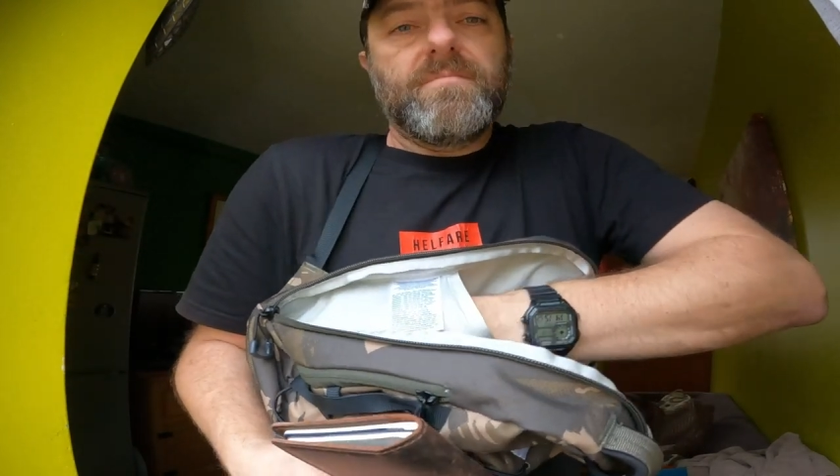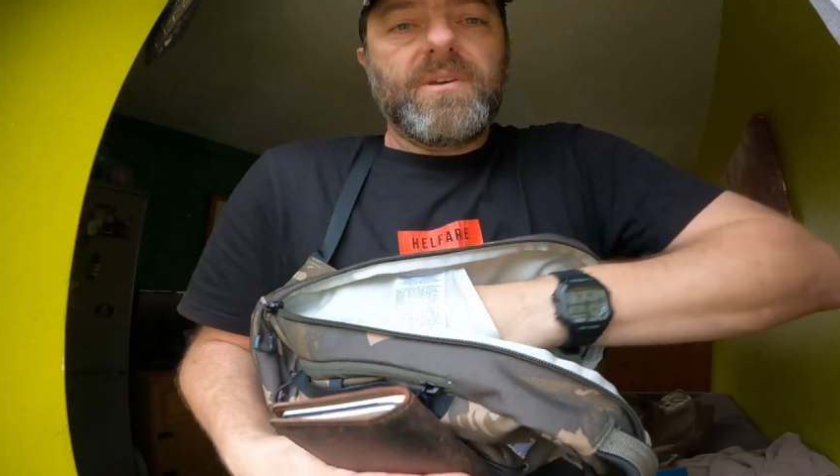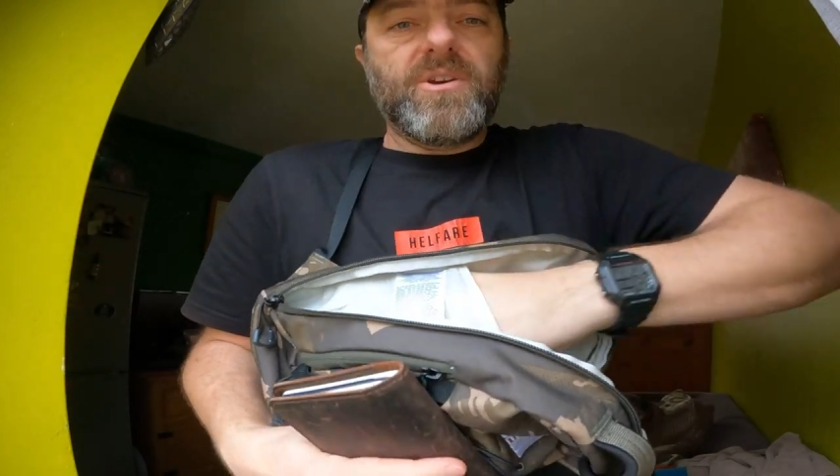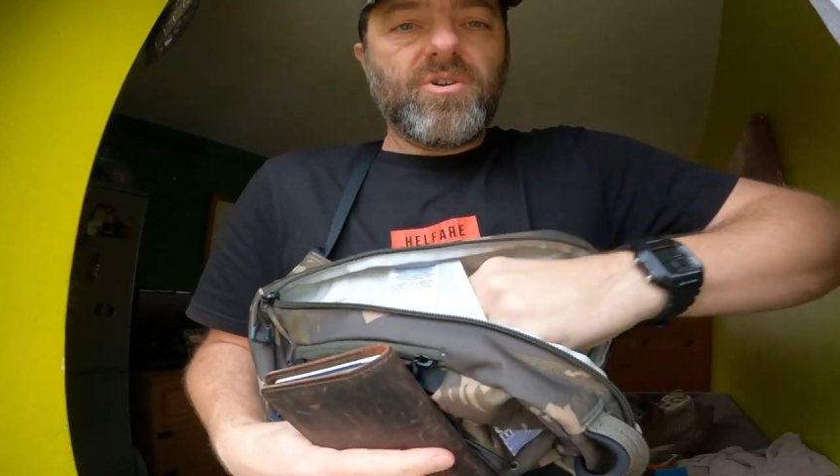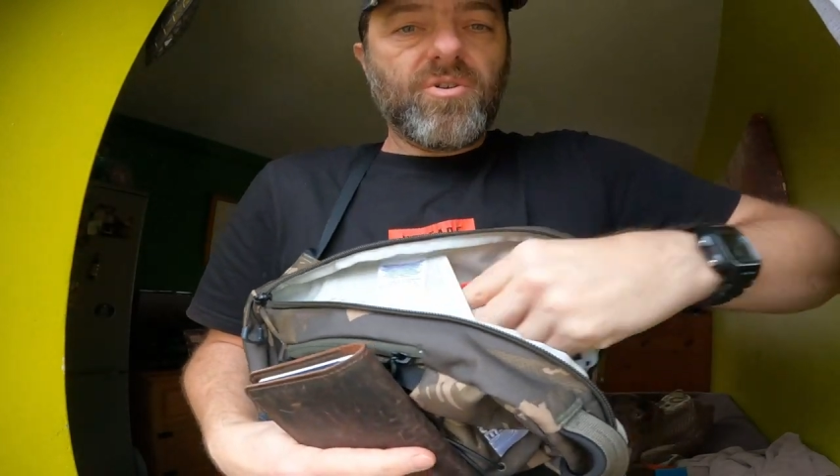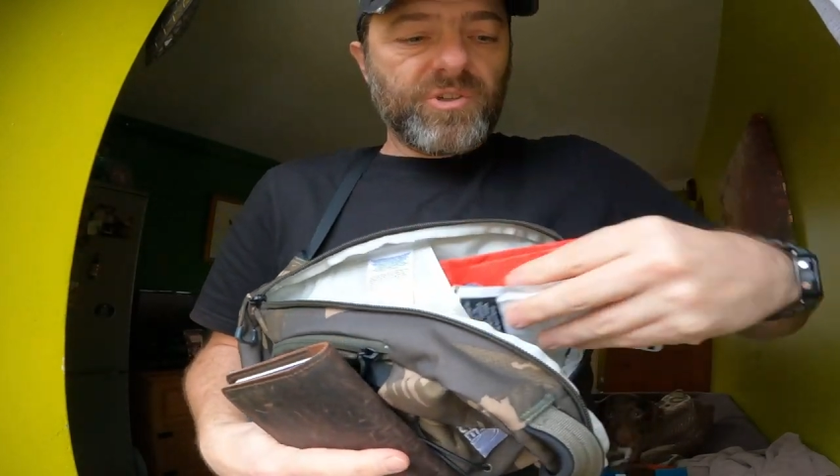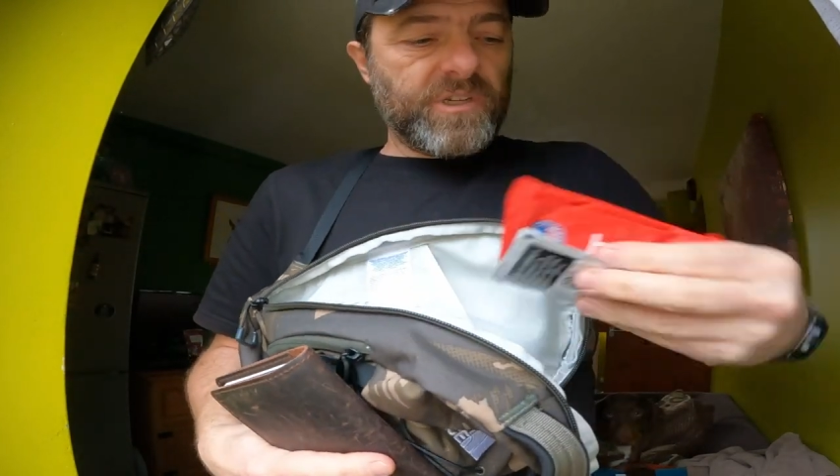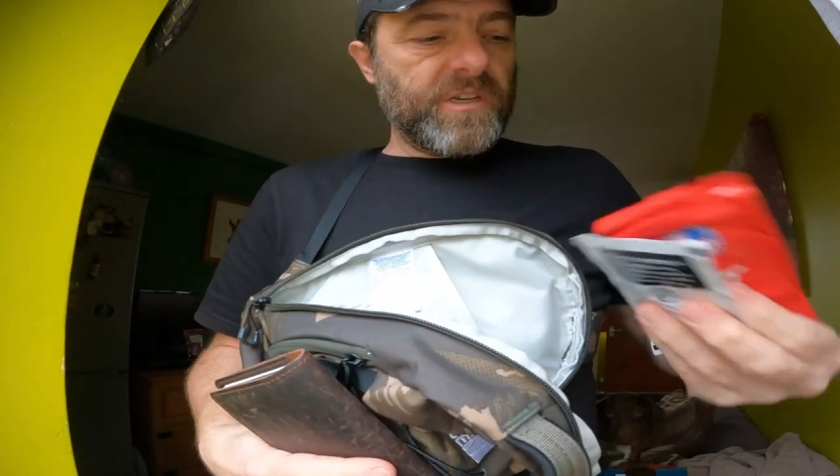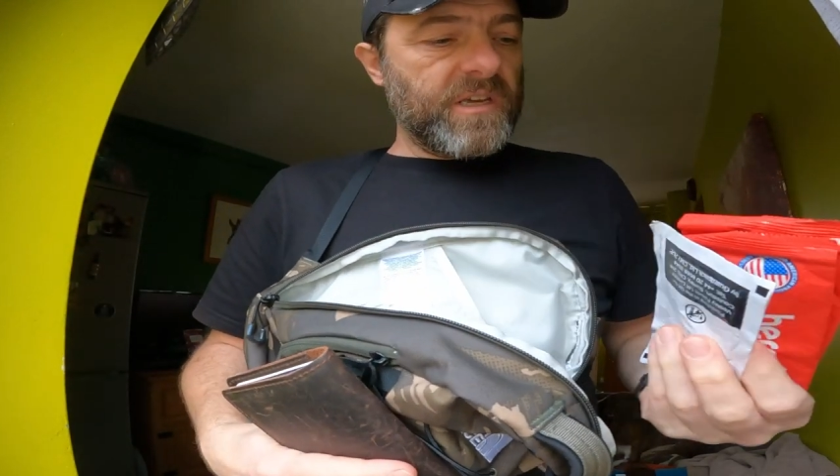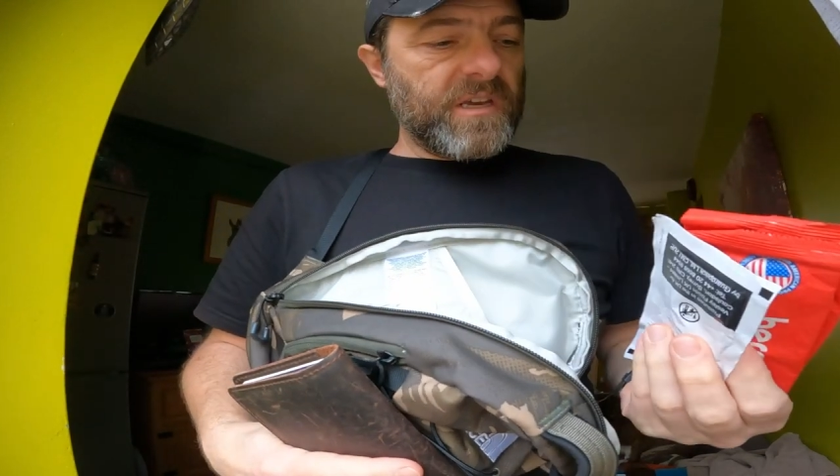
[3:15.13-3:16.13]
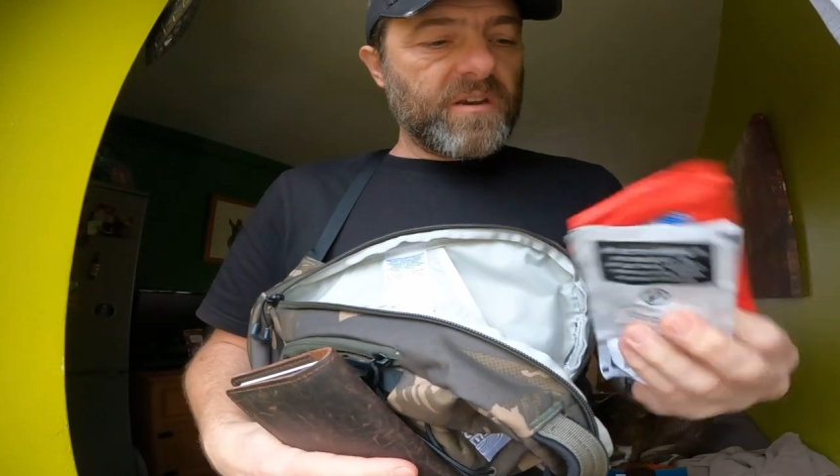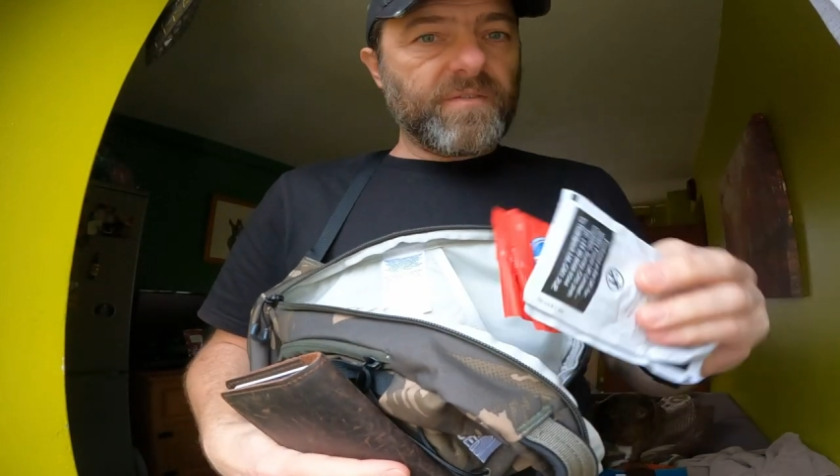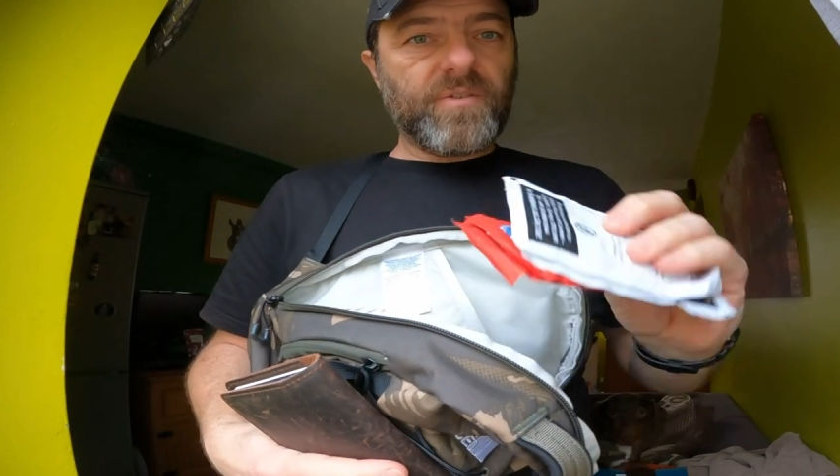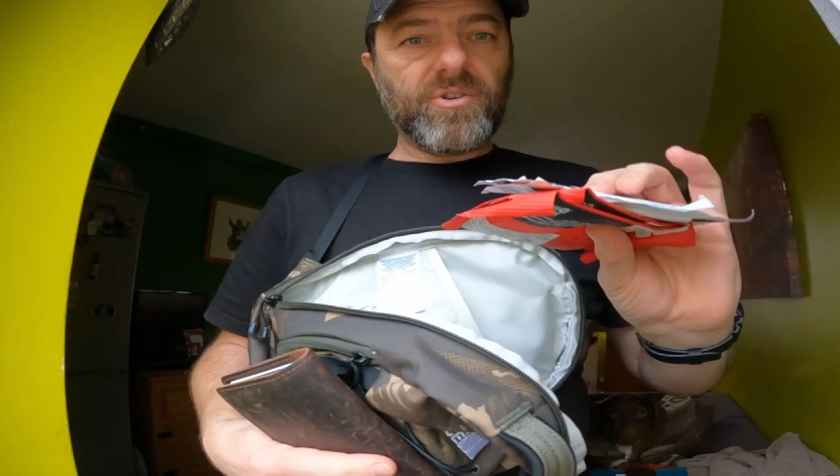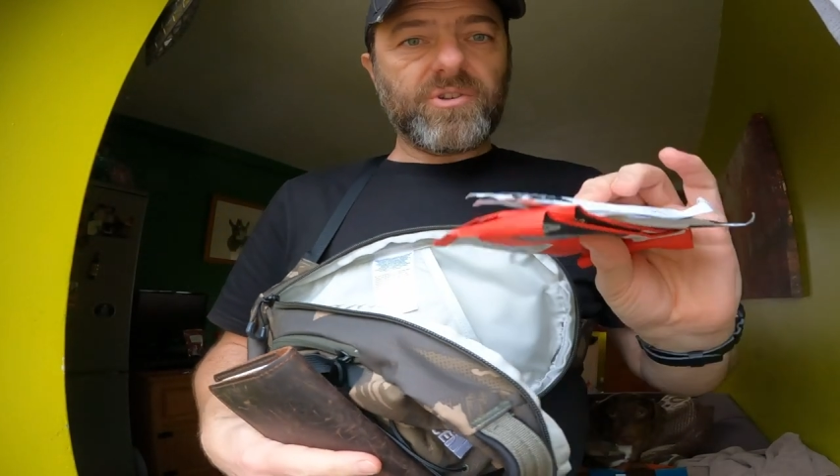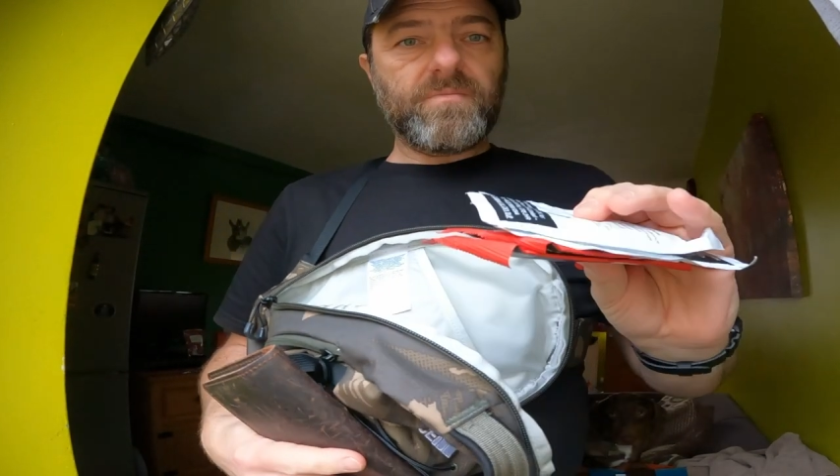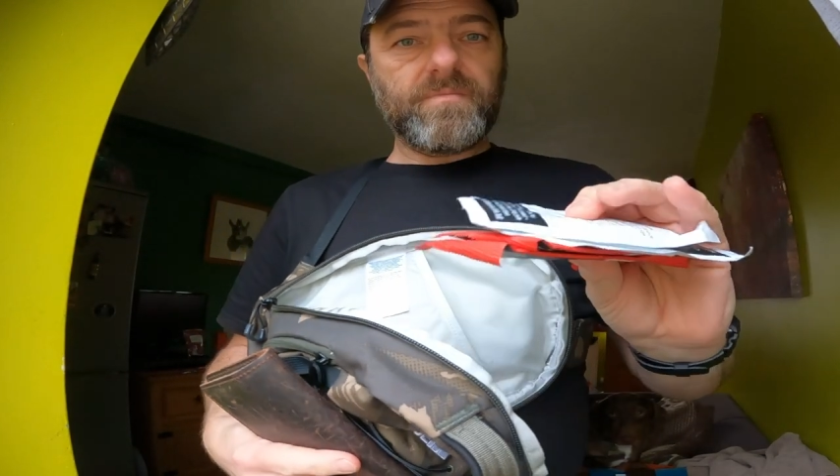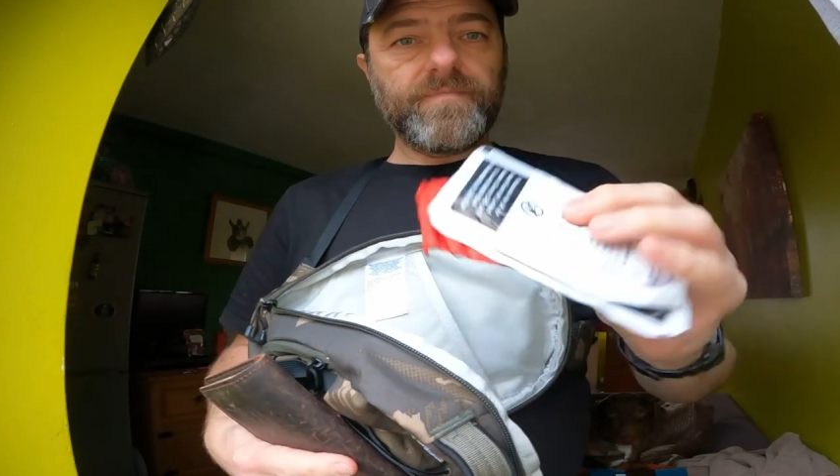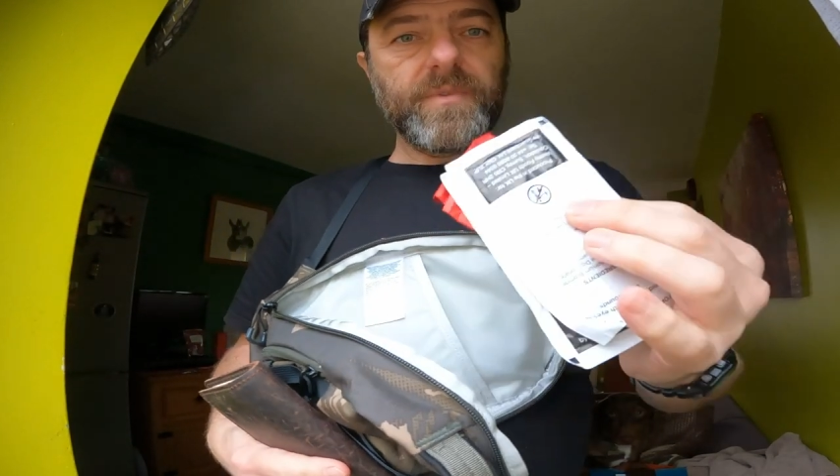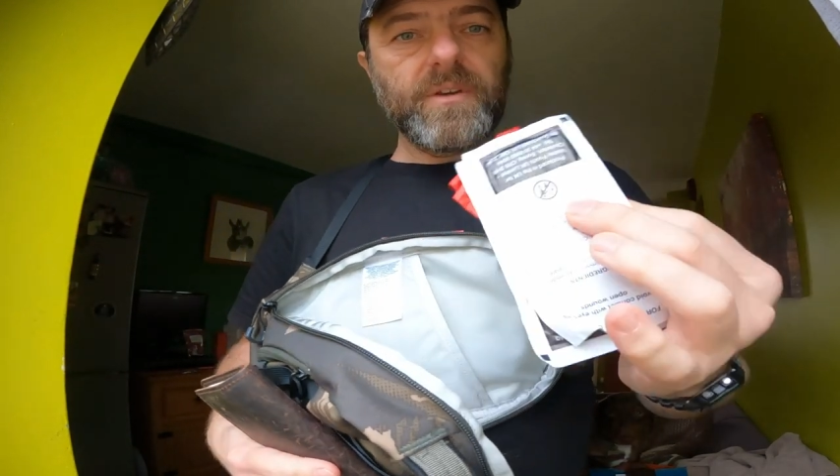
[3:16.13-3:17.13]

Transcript: because in here I've got some